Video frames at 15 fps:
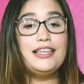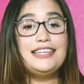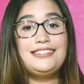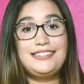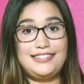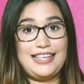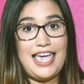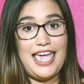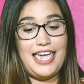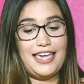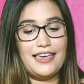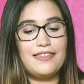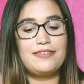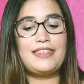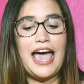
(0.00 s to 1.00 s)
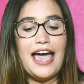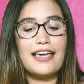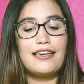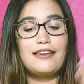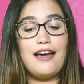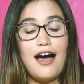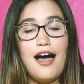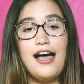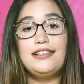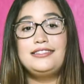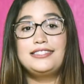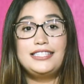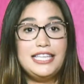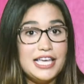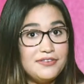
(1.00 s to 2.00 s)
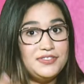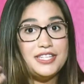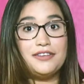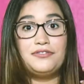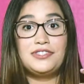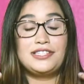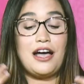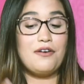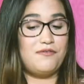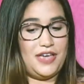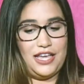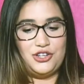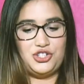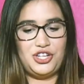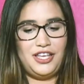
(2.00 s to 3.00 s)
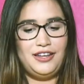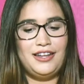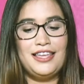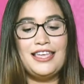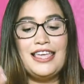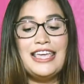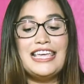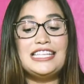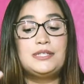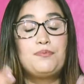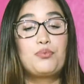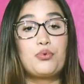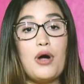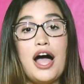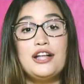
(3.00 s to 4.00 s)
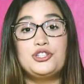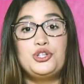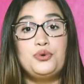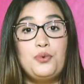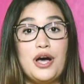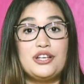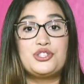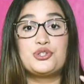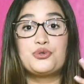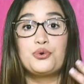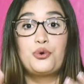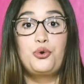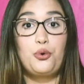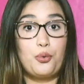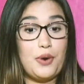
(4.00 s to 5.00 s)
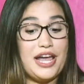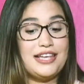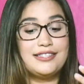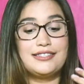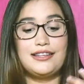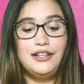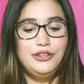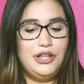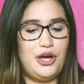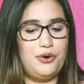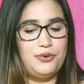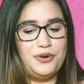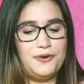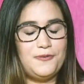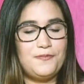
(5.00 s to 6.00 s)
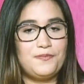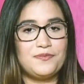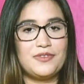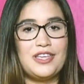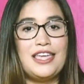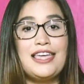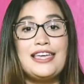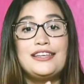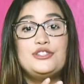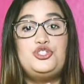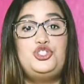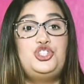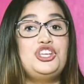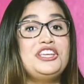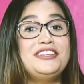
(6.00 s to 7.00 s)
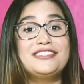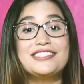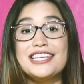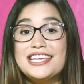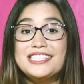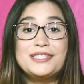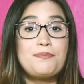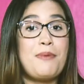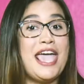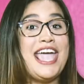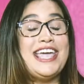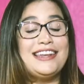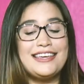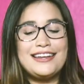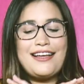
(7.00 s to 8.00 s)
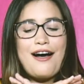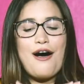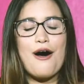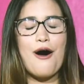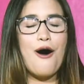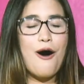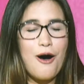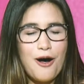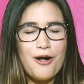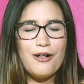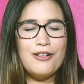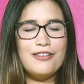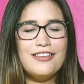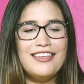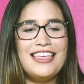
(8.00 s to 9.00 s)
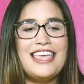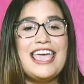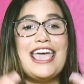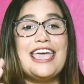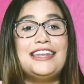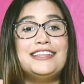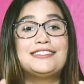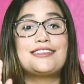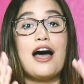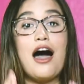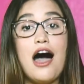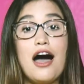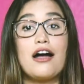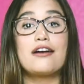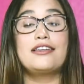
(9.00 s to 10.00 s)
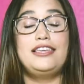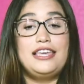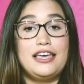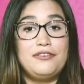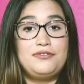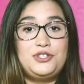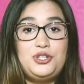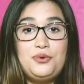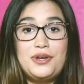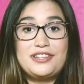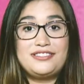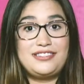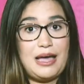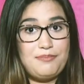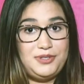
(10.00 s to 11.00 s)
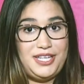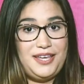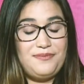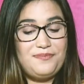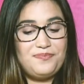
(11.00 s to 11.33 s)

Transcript: is saying that God's gift of salvation is brought to us through grace alone. Jesus paid it all, and it's our gift to accept it.